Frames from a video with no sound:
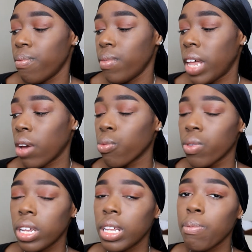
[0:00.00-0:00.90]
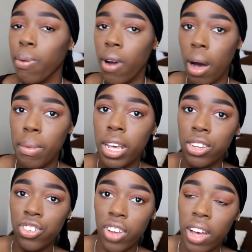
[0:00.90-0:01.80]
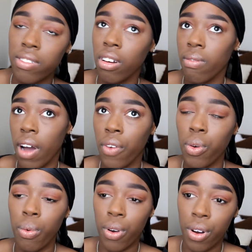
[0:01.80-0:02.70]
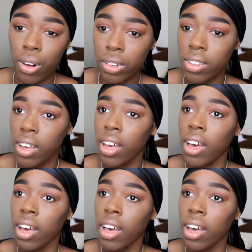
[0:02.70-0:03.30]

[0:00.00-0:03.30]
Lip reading: like really prominent chefs around the world,